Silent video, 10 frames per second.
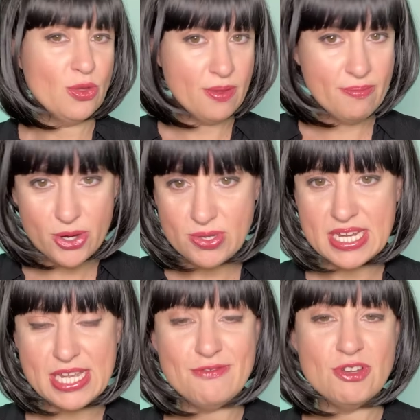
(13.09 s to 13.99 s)
the
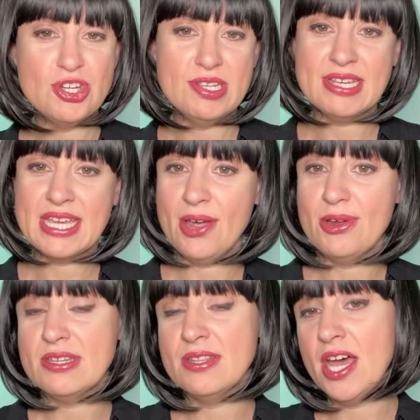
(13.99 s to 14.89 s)
motif, and she's the
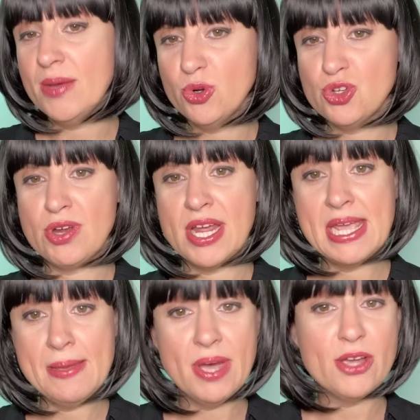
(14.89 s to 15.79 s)
character that I portray
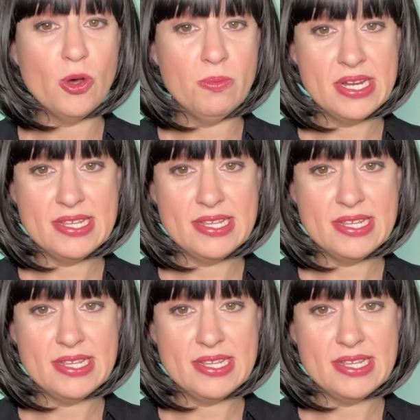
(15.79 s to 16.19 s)
in my comedy